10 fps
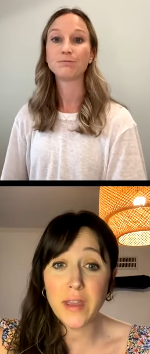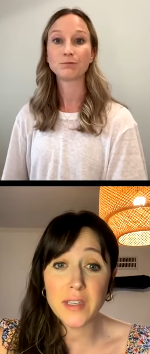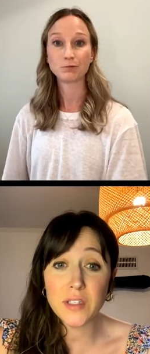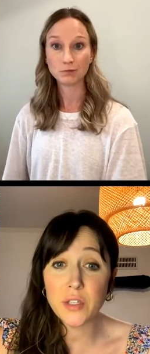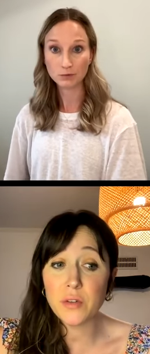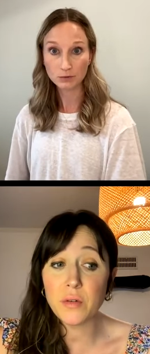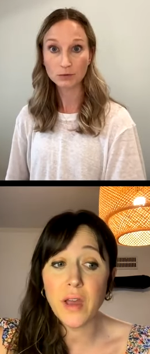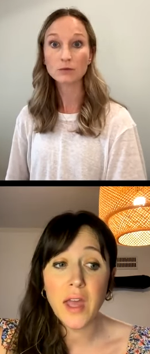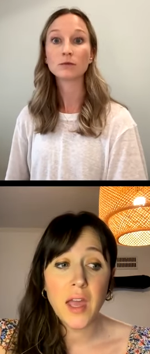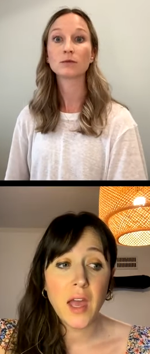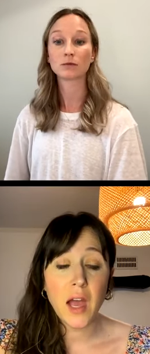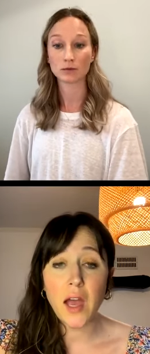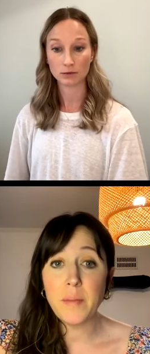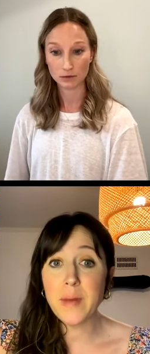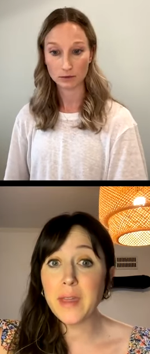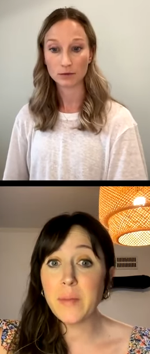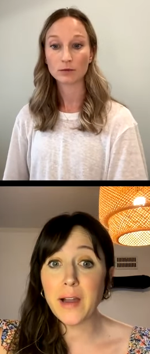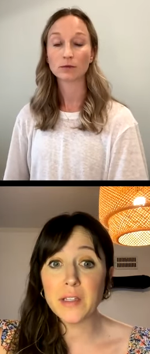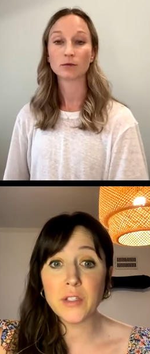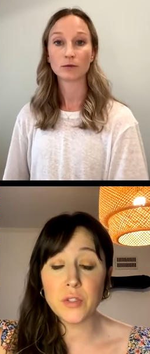Speaker 1: into a big
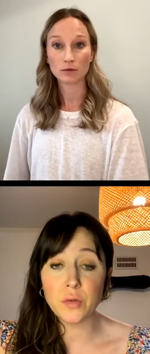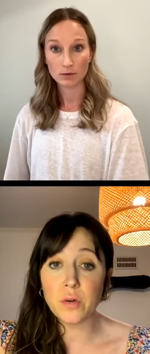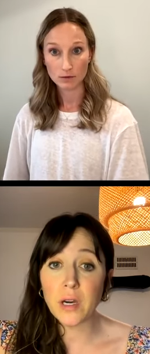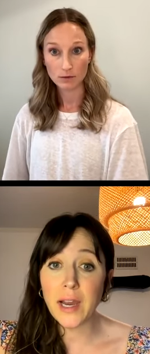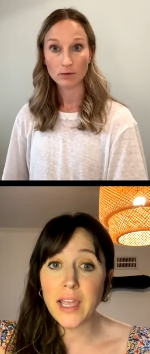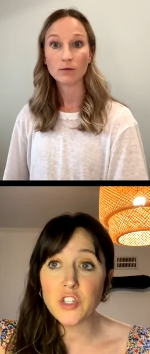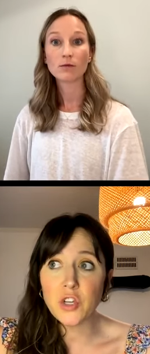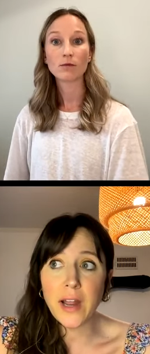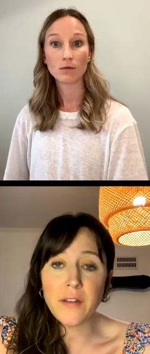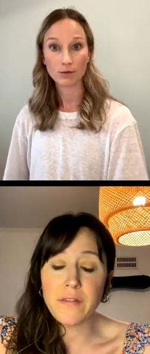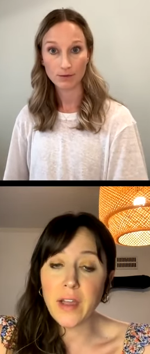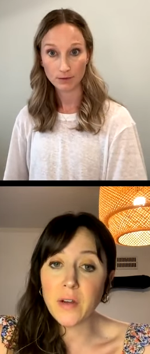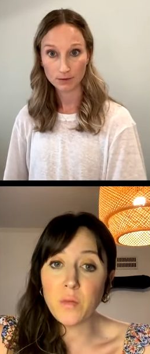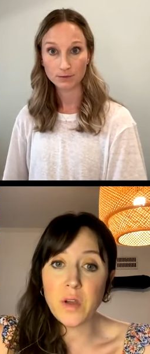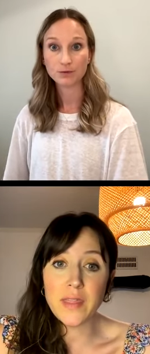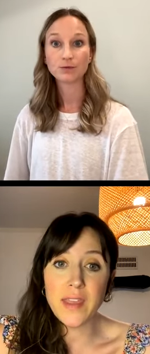box store and try to find one